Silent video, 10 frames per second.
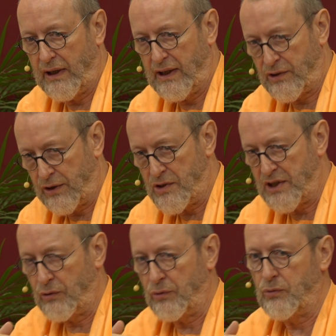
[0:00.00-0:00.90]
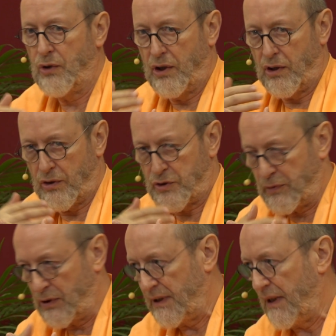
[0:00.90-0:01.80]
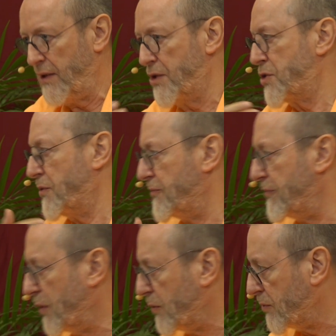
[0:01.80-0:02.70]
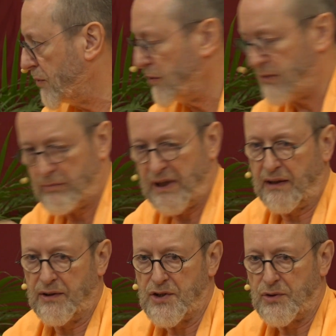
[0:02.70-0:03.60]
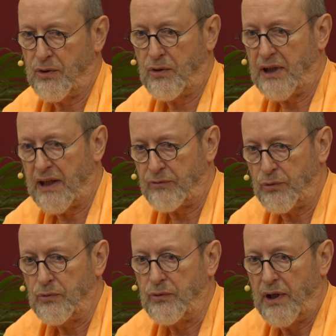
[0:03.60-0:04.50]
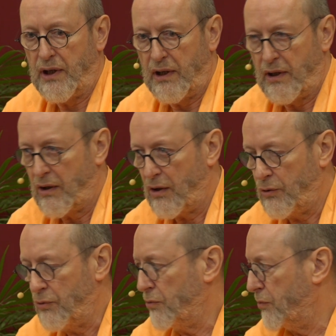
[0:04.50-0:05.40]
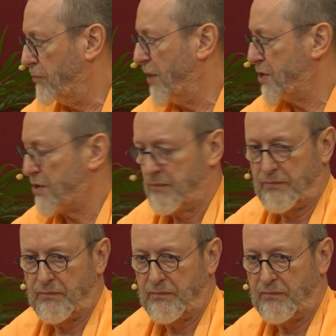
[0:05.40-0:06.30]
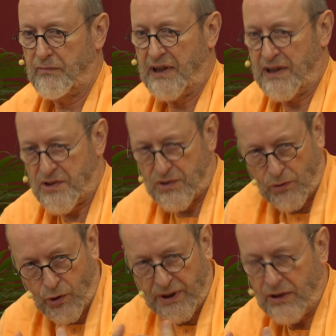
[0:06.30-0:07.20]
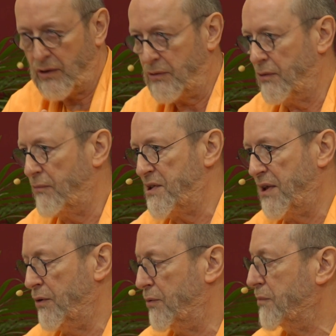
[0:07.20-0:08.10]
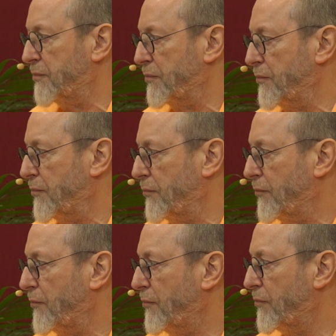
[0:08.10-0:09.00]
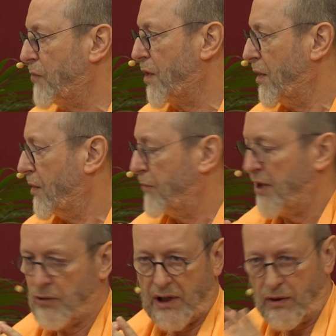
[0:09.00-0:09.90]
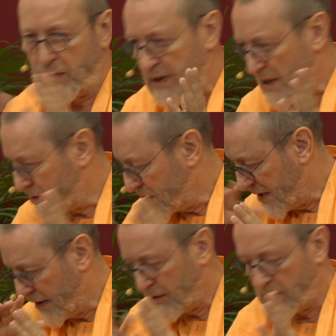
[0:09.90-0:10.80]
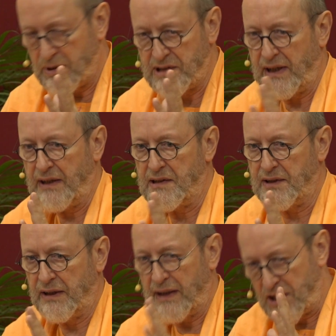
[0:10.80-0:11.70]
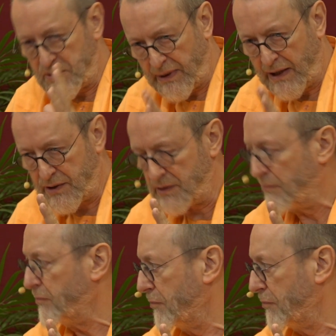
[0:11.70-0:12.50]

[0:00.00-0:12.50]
It turns into a spontaneous flow of abidance. You don't have to do much. It is going on within you, where you are not associated with anything, asparsh.